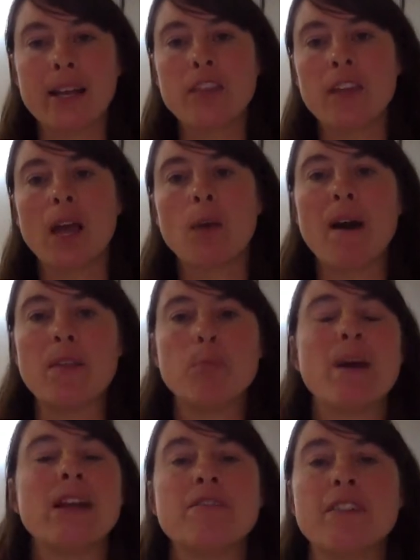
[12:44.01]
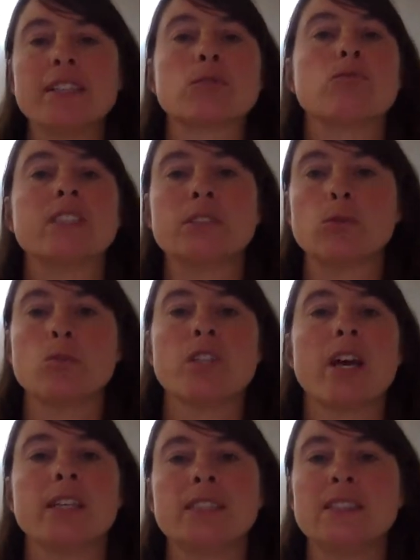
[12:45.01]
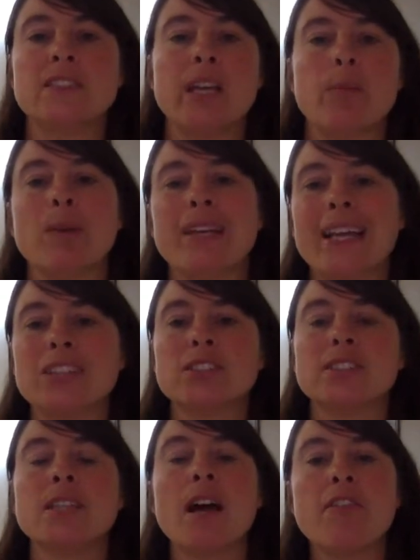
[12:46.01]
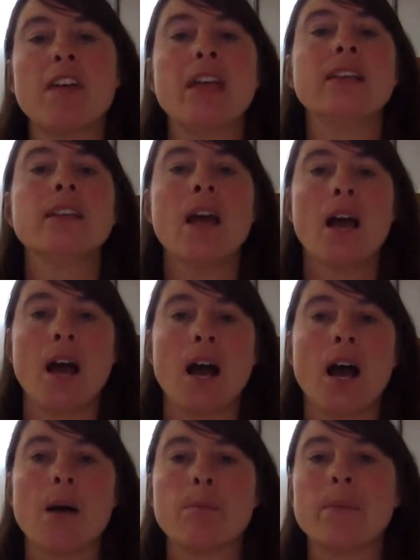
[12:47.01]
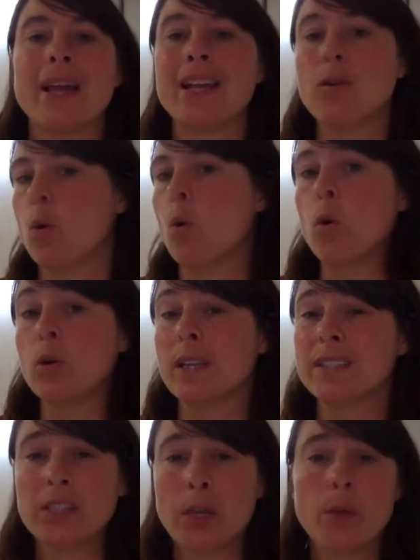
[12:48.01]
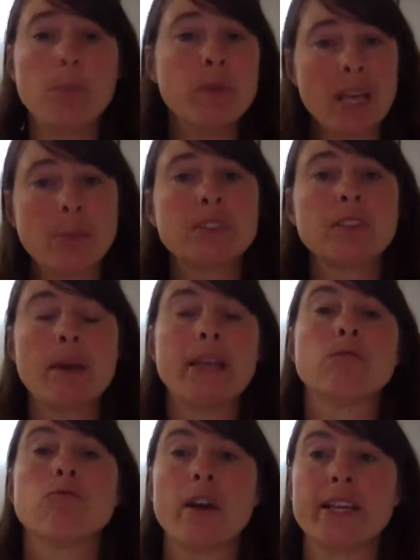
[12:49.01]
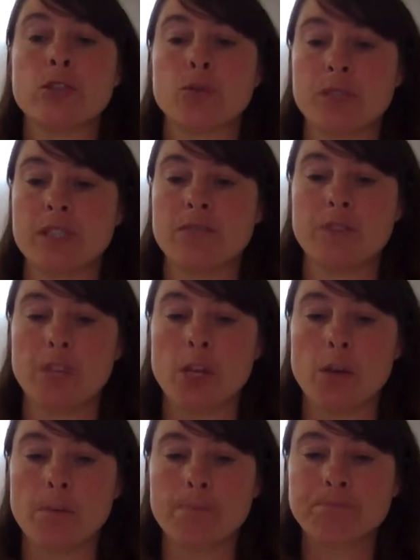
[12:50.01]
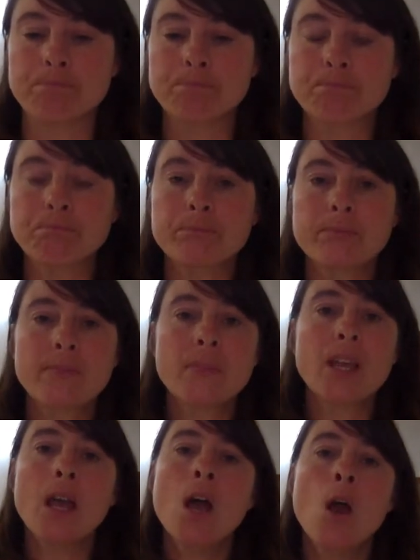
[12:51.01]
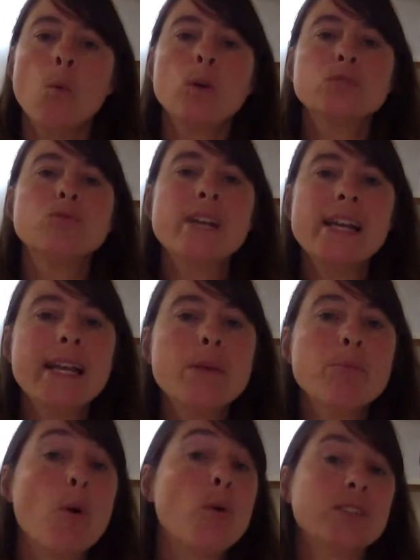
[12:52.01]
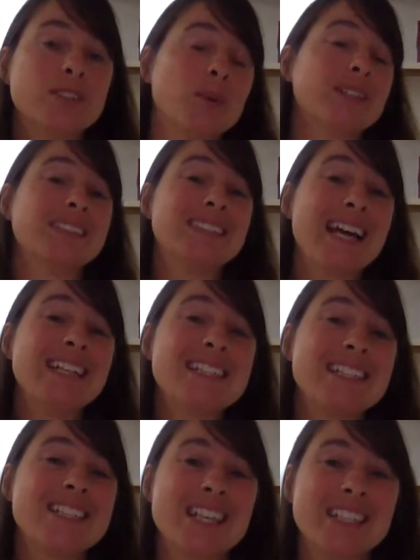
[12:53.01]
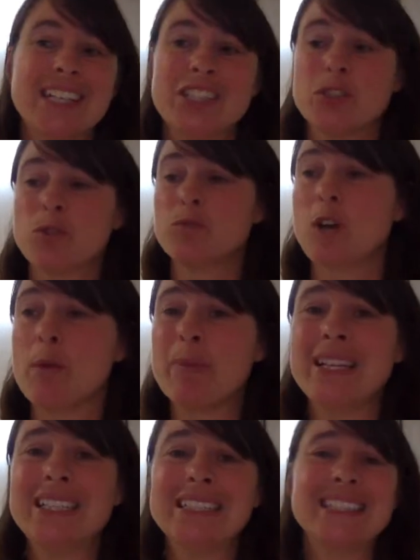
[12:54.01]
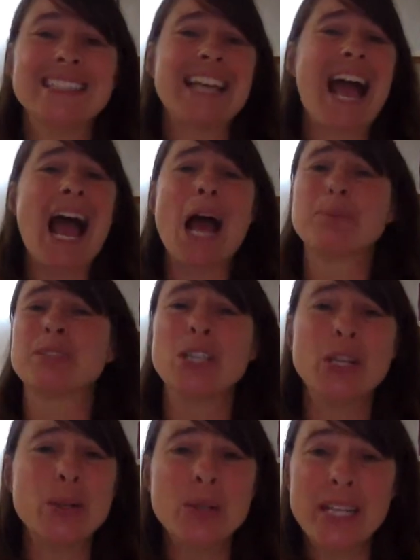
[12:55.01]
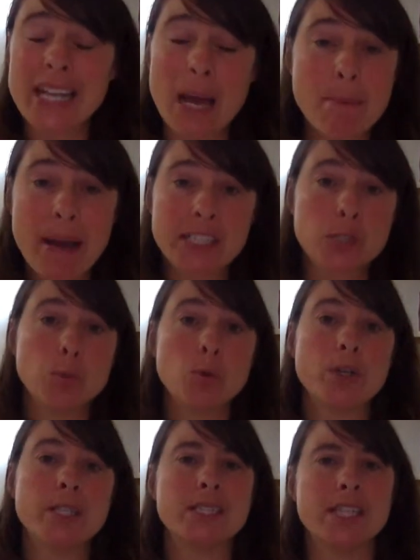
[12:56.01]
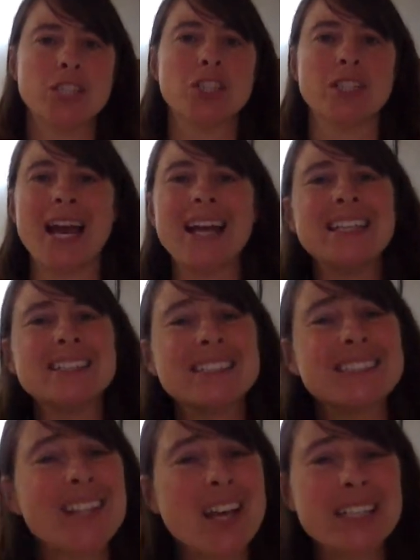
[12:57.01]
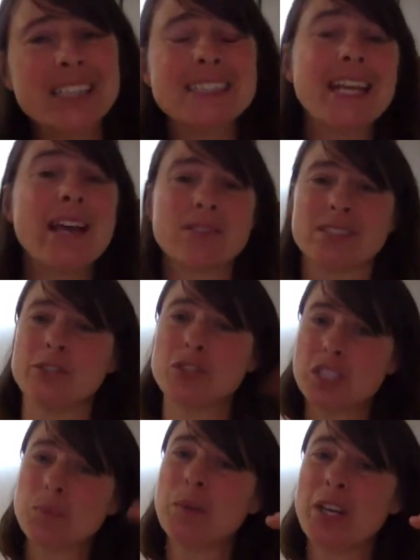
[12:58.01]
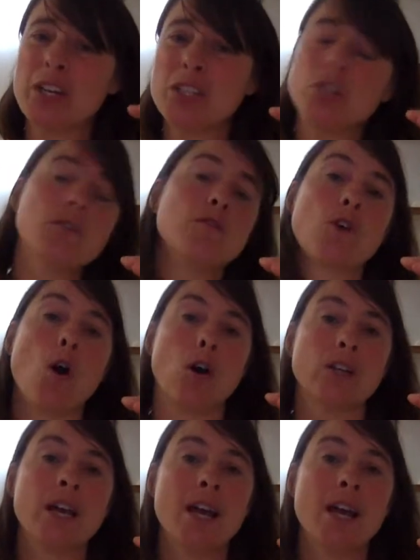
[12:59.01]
think about the benefits, risks, alternatives, implications, nothing, in order to be able to make the right choice for you. What's really important to understand is that gestational diabetes is absolutely a manageable condition, and it's a sliding scale. So just because you've got